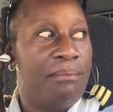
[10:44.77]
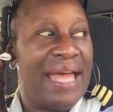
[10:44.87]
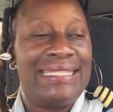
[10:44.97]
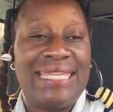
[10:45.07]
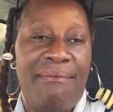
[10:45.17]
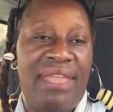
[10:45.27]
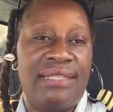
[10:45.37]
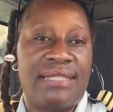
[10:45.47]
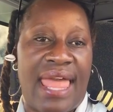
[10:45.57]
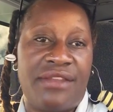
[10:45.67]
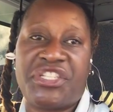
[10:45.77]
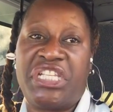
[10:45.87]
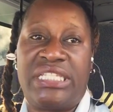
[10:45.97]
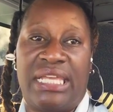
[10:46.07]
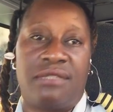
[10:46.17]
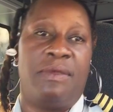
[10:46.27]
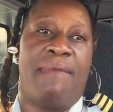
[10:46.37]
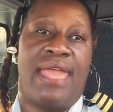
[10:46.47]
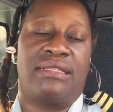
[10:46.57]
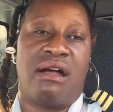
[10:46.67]
About 10 minutes later, she texted me
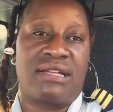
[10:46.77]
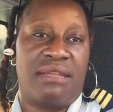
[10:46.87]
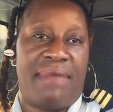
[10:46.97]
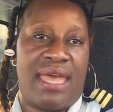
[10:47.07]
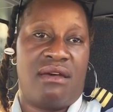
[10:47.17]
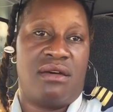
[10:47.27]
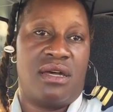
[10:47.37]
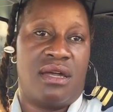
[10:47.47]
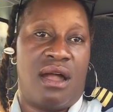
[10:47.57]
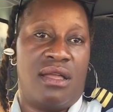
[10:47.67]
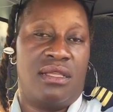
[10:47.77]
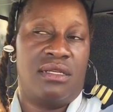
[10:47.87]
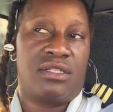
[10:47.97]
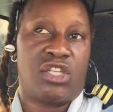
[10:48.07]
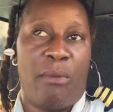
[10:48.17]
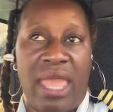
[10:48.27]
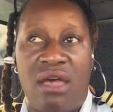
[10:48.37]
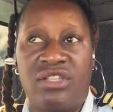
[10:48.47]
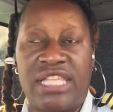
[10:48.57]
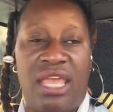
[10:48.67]
back talking about
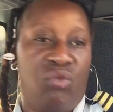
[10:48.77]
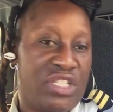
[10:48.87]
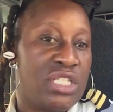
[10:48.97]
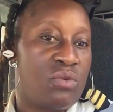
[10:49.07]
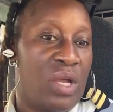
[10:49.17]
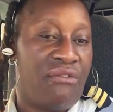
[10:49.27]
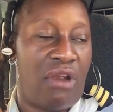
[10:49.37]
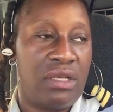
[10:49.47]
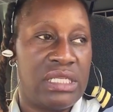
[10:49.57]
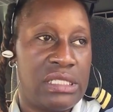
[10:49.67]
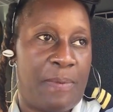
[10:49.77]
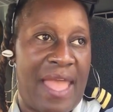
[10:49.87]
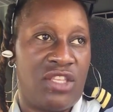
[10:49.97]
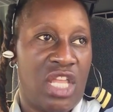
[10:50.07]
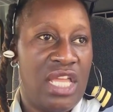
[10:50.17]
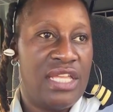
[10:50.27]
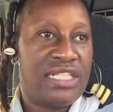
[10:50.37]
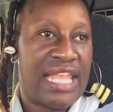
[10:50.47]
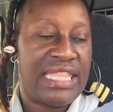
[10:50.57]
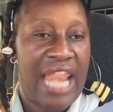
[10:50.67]
Shamel said, which is one of our dispatch,
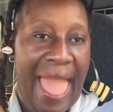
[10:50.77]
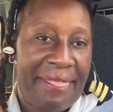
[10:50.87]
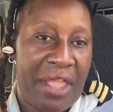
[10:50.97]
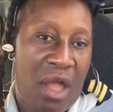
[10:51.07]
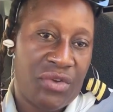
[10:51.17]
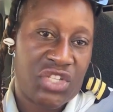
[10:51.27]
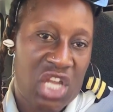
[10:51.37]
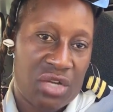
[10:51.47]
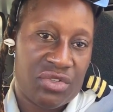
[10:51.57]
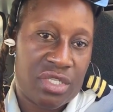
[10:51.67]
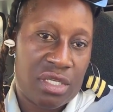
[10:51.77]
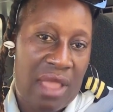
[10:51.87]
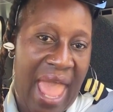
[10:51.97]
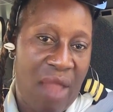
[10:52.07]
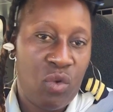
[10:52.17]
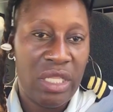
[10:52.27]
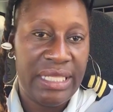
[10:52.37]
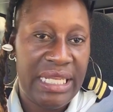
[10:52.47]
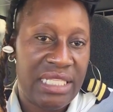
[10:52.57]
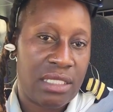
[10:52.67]
said that I can go to church. I
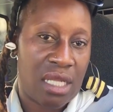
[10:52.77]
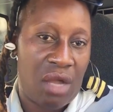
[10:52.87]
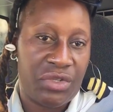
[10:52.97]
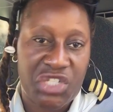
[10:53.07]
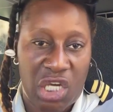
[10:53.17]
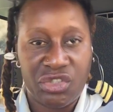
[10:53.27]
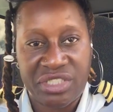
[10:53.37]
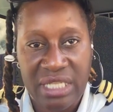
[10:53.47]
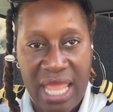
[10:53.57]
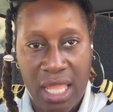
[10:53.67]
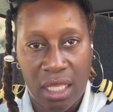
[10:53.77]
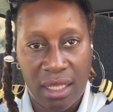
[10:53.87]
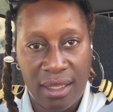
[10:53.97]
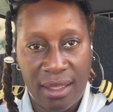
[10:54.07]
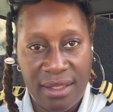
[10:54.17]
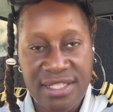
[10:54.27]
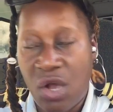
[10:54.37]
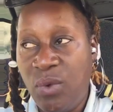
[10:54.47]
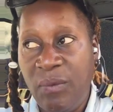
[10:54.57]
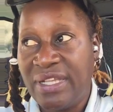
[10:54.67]
really needs to go to church today.
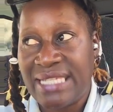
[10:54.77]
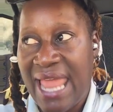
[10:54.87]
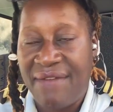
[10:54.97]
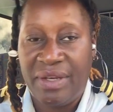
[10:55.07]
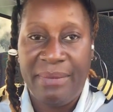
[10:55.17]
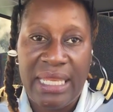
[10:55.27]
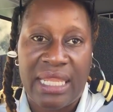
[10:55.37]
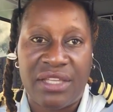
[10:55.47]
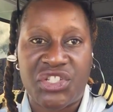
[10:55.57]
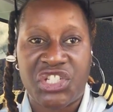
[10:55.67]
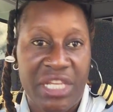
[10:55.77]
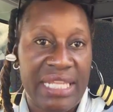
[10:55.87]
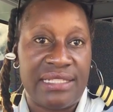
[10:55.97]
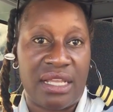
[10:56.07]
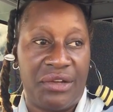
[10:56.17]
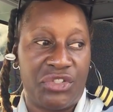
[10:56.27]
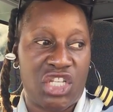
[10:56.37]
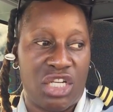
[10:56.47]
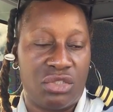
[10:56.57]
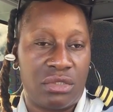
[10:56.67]
So we wasn't having a meeting because she needs to go to
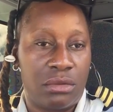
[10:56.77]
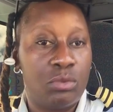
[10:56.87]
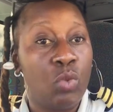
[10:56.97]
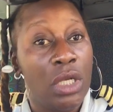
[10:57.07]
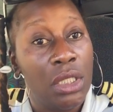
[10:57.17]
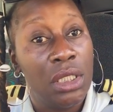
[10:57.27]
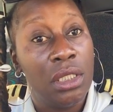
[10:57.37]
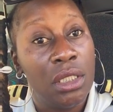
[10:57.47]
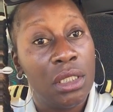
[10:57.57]
church. Really?